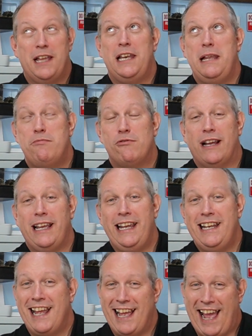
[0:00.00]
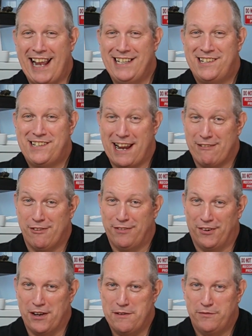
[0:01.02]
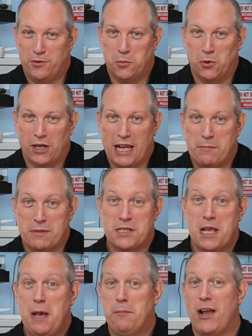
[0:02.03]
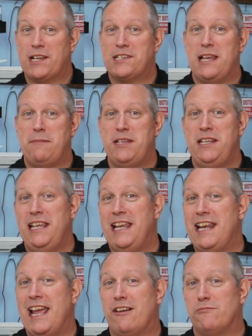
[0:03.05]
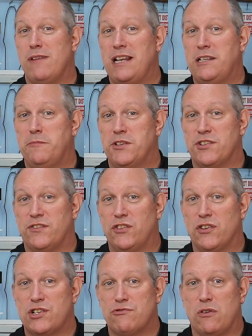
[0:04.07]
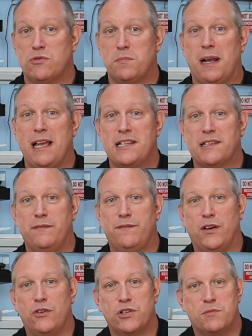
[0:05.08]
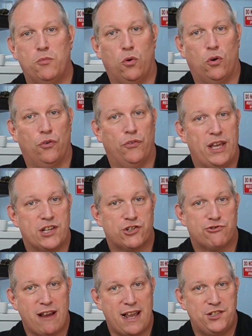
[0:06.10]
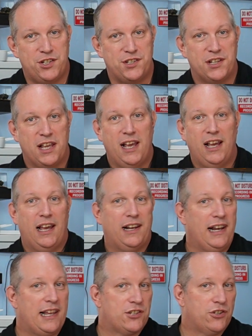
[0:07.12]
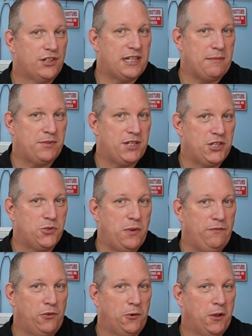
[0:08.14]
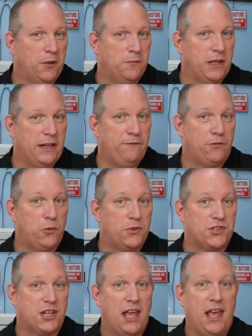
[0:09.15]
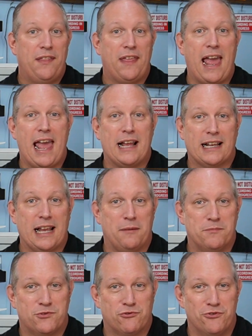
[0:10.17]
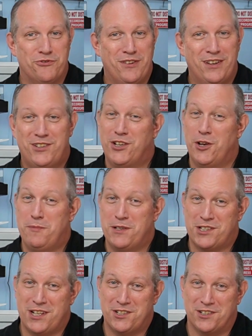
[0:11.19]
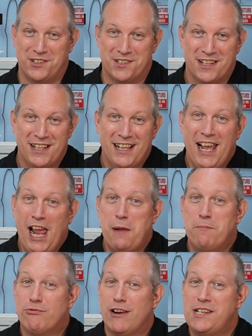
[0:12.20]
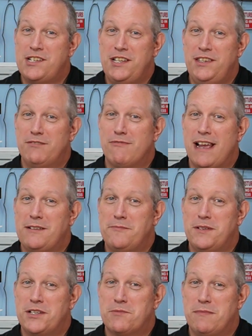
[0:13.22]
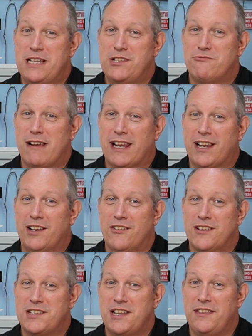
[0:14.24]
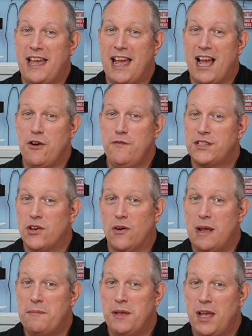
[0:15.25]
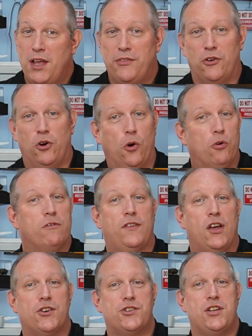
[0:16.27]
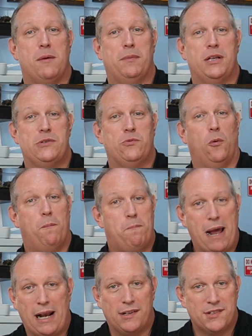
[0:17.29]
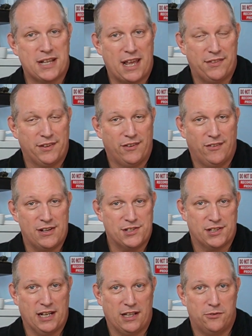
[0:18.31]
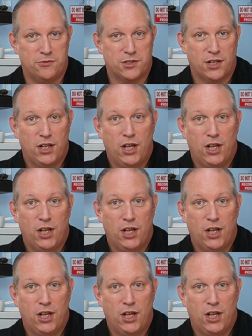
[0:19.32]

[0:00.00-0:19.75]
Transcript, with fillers: liberating and terrifying for wargamers. By accepting the inherent randomness of dice rolls, players can focus more on their strategies and less on attempting to influ influence the outcome through superstitions. Embracing the randomness means recognising that over time, the law of large numbers will balance out the highs and lows.